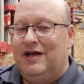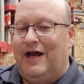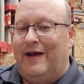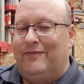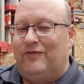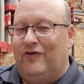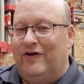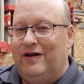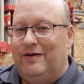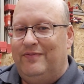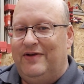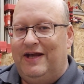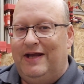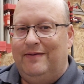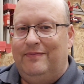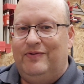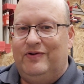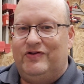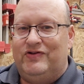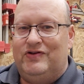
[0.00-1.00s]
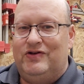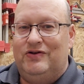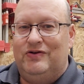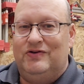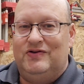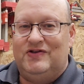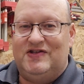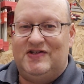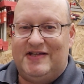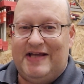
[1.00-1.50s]
I'm going to be able
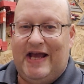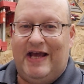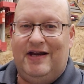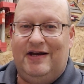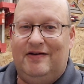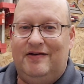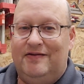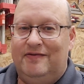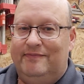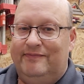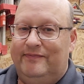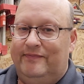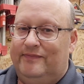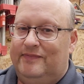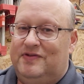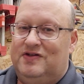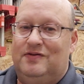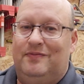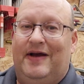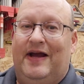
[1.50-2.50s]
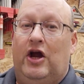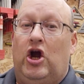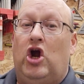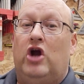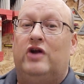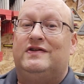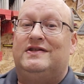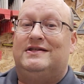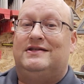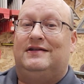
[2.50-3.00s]
to sand to my
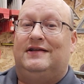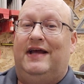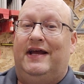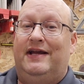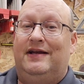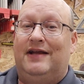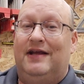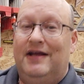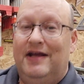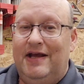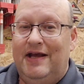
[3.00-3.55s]
heart's delight.